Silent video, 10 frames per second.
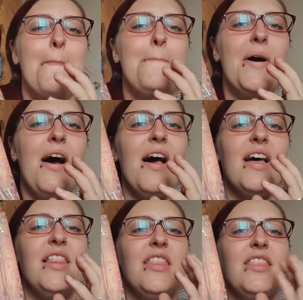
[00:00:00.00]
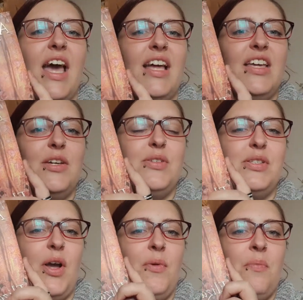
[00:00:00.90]
but thank you
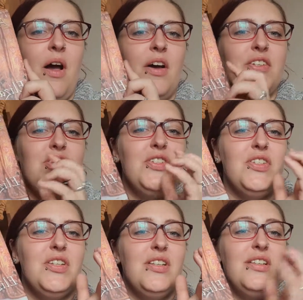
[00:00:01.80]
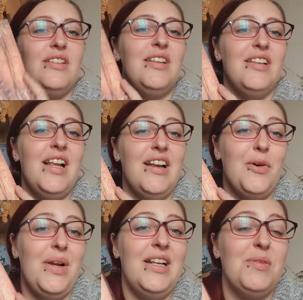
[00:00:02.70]
so much,
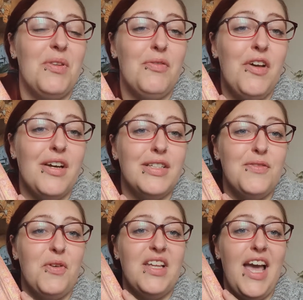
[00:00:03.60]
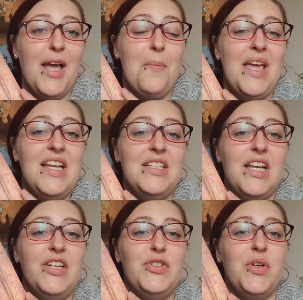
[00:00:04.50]
Queen Elizabeth I, for getting me into
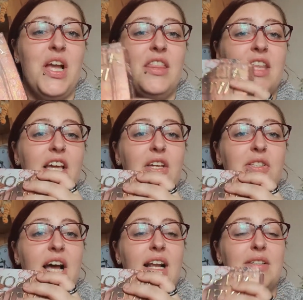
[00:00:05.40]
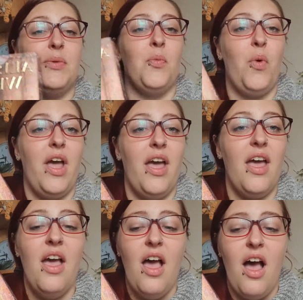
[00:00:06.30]
history, and thank you to Alison Weir.
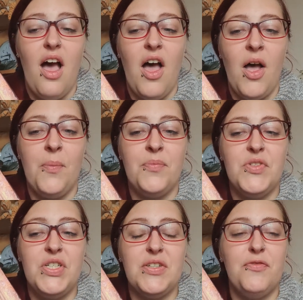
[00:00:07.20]
She's a